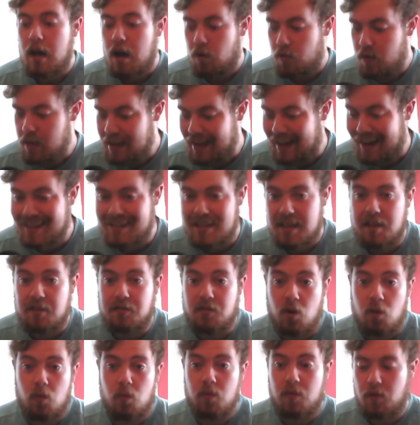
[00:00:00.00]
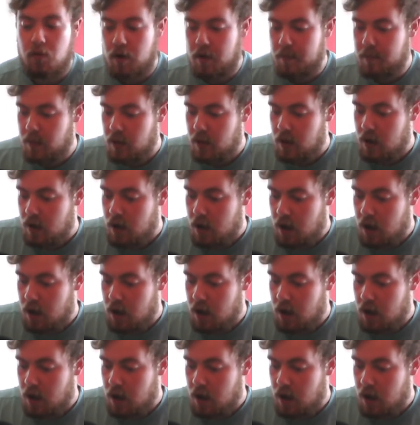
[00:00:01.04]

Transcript: Really kind of set the tone for it.